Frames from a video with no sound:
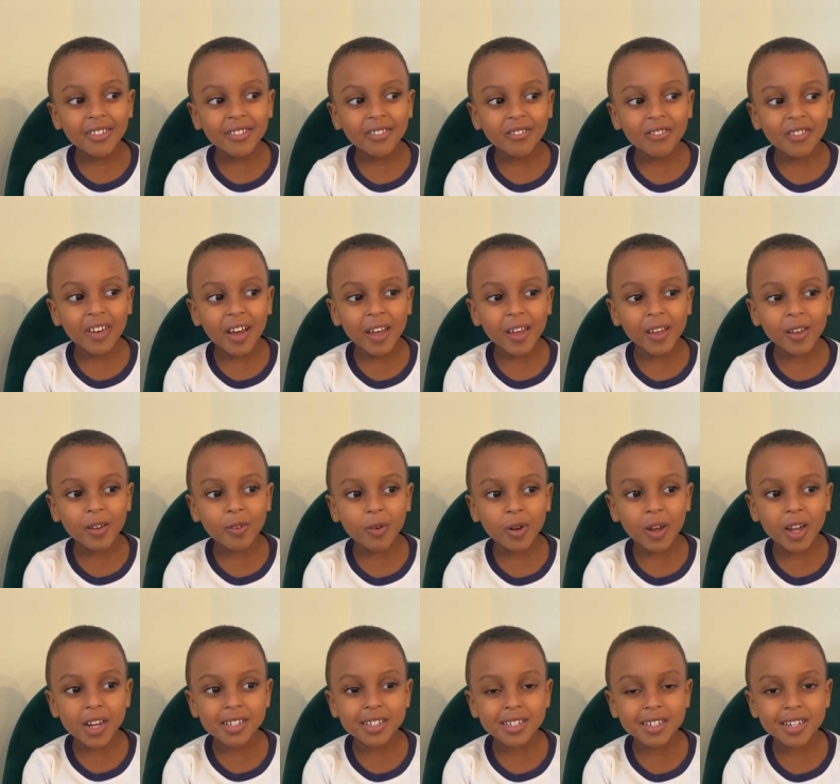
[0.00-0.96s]
My
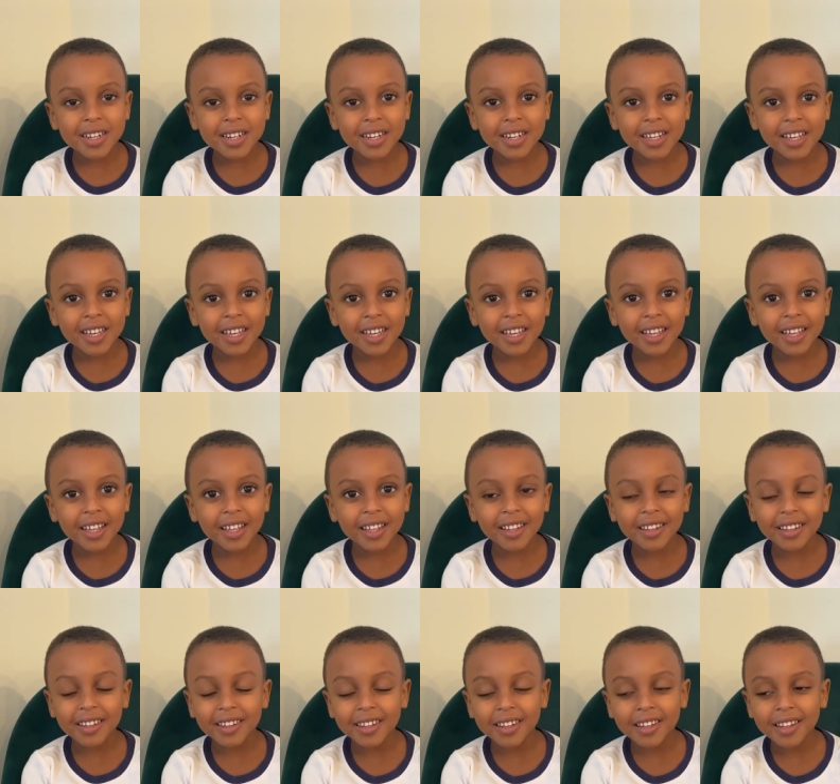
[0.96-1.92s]
question
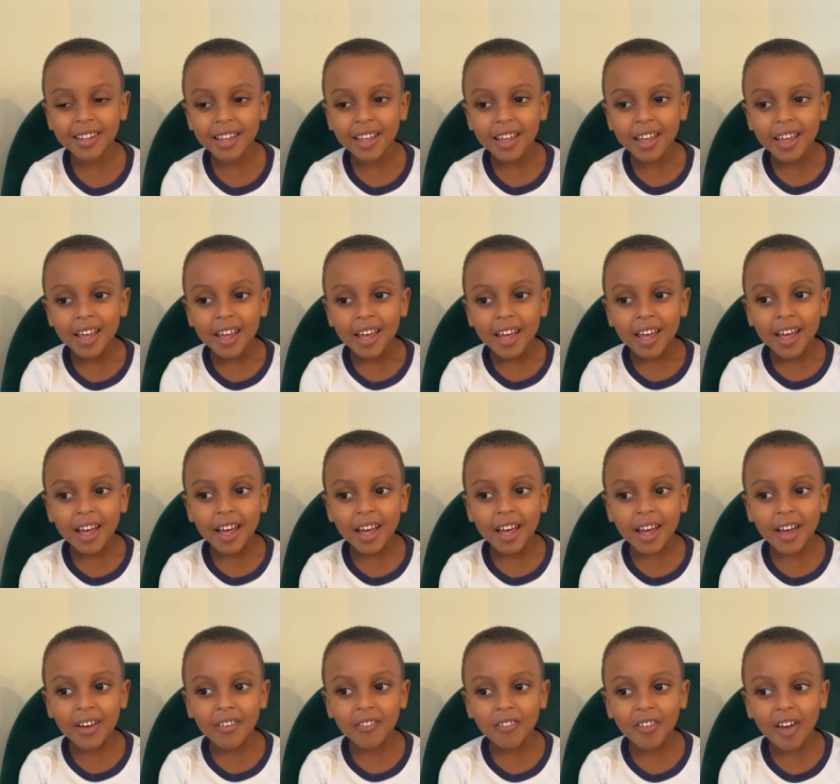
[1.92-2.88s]
is,
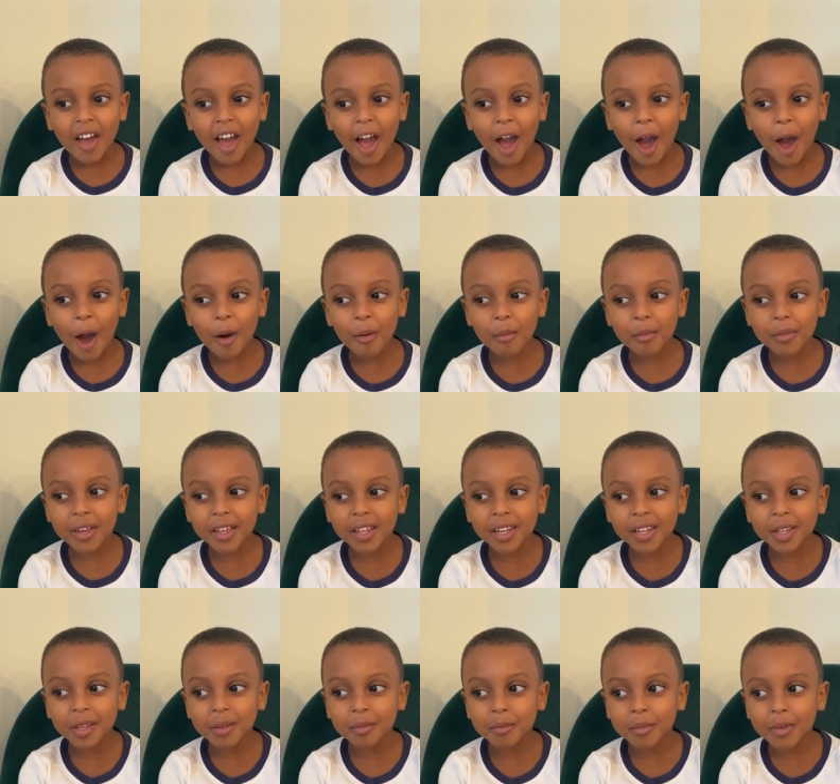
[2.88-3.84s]
how
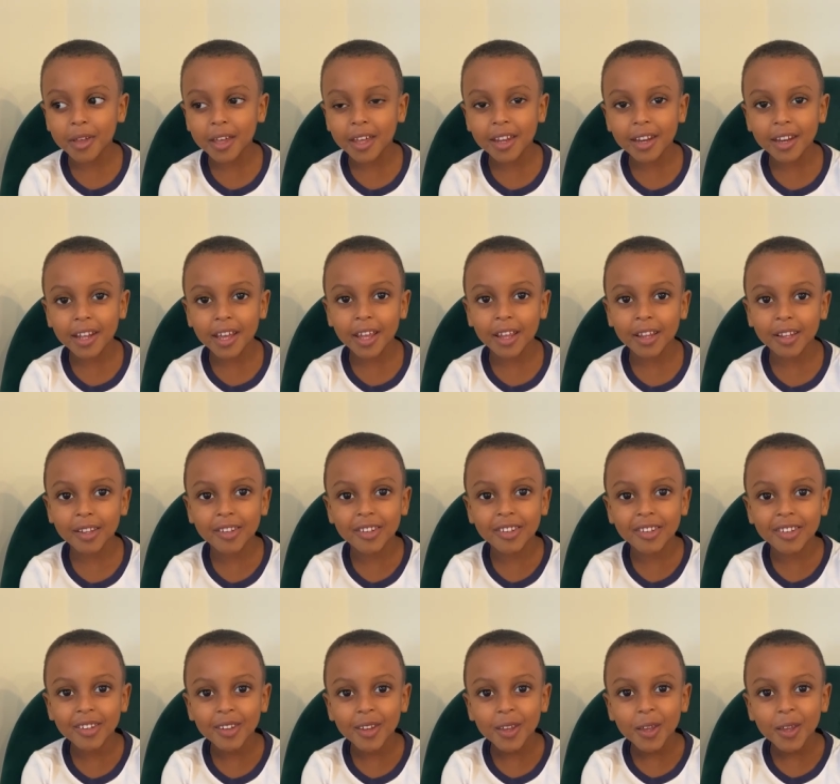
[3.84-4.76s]
many minutes